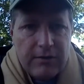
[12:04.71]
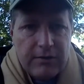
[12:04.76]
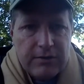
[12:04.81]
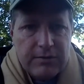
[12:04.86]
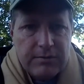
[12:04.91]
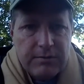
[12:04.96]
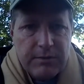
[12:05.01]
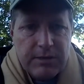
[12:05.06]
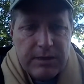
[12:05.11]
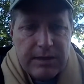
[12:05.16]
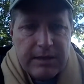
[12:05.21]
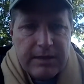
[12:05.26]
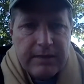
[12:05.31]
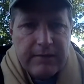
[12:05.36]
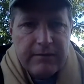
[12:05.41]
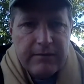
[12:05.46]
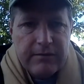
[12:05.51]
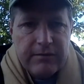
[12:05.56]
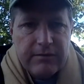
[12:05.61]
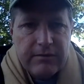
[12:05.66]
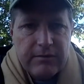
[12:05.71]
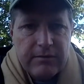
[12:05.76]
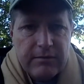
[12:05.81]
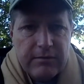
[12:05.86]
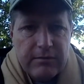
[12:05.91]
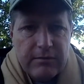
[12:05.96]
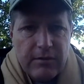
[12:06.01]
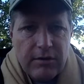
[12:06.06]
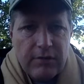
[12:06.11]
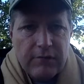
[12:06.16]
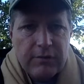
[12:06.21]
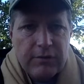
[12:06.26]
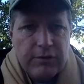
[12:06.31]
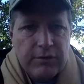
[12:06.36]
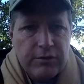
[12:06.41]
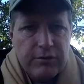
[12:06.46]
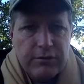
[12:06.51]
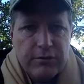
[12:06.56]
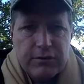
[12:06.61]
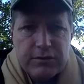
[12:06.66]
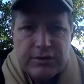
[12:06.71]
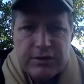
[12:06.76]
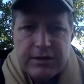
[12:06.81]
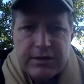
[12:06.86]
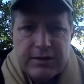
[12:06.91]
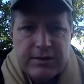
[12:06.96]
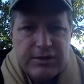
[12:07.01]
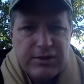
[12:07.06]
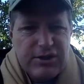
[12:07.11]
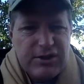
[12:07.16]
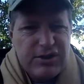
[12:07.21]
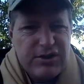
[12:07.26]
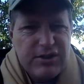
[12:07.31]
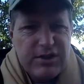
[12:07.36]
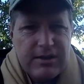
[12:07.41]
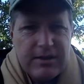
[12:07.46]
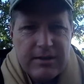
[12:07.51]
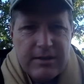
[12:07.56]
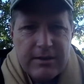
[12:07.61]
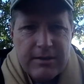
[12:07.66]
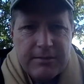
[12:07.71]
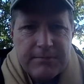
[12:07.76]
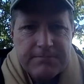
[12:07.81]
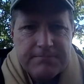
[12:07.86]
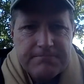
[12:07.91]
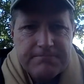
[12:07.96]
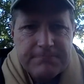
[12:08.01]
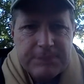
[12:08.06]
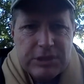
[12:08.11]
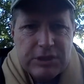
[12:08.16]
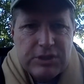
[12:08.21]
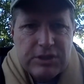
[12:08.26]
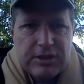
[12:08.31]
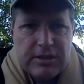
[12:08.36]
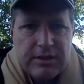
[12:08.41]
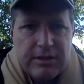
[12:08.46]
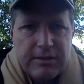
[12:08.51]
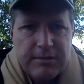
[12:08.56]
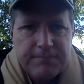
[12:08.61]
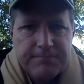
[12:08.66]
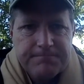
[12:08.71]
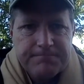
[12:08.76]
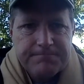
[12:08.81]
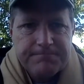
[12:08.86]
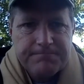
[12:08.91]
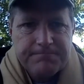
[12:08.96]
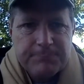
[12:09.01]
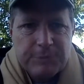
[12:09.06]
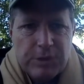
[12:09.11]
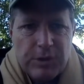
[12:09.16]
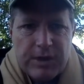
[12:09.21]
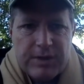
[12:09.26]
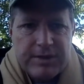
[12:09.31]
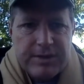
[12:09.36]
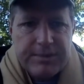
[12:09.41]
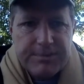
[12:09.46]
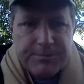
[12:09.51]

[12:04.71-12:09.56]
money given to Harvard University that's just sitting there. Crazy.